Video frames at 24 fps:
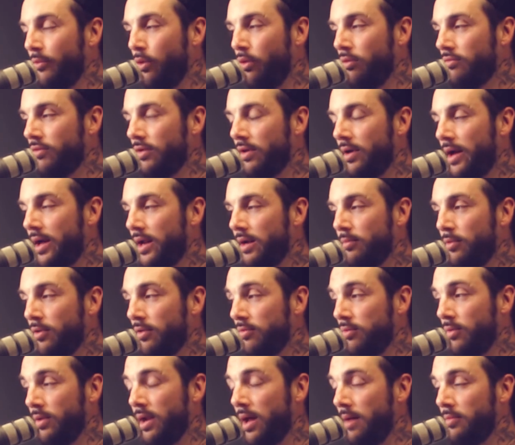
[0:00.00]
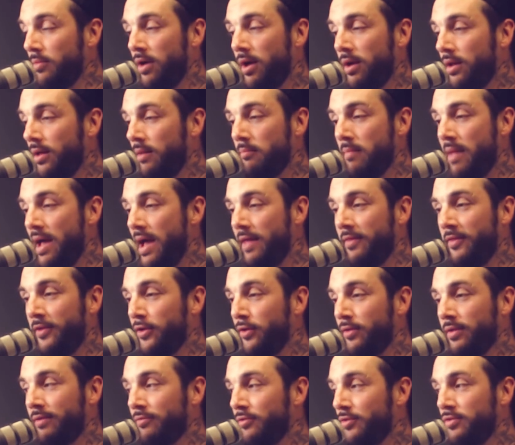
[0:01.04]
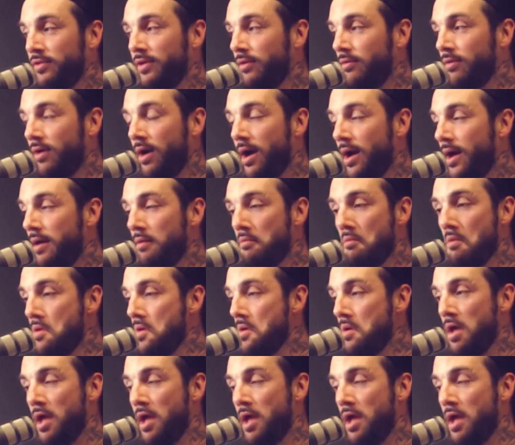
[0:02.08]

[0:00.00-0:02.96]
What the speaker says: over animals when I'm not a man that you'll ever see cry.